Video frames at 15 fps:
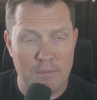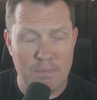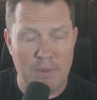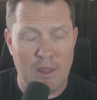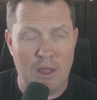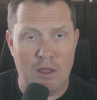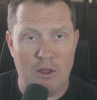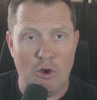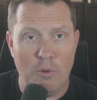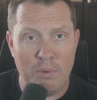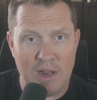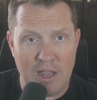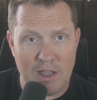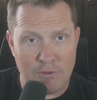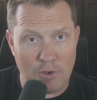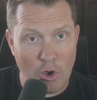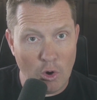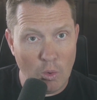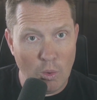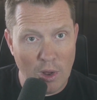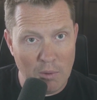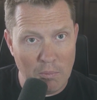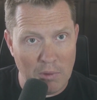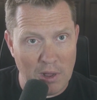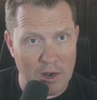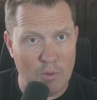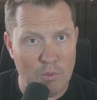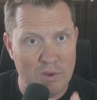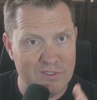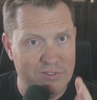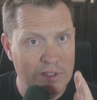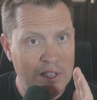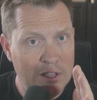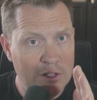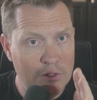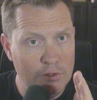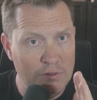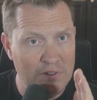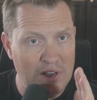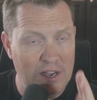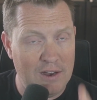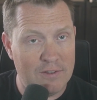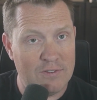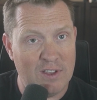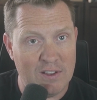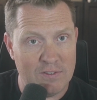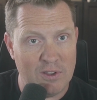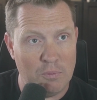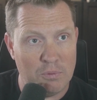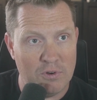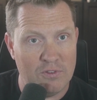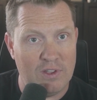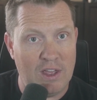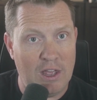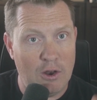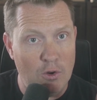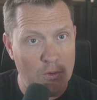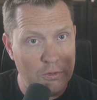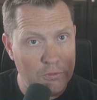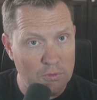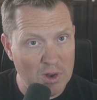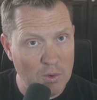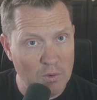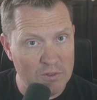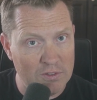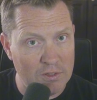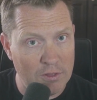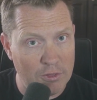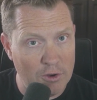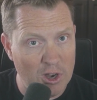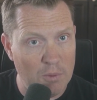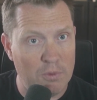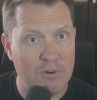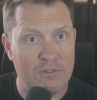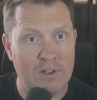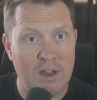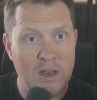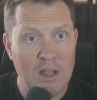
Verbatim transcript: uh, OpenAI's O one model was hallucinating at sixteen percent, and O three was in the thirty percent,